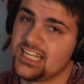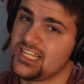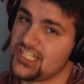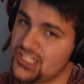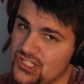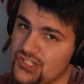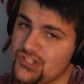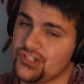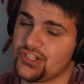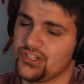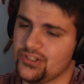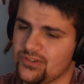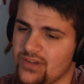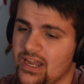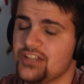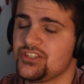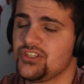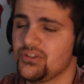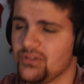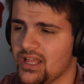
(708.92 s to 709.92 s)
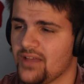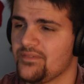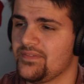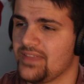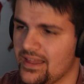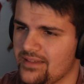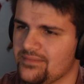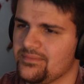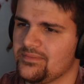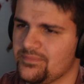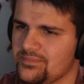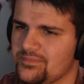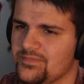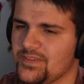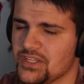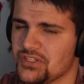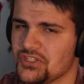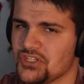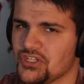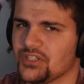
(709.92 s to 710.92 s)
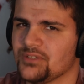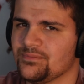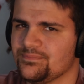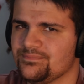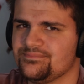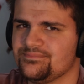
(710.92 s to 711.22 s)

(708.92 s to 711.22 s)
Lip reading: that is true. I do love that feature.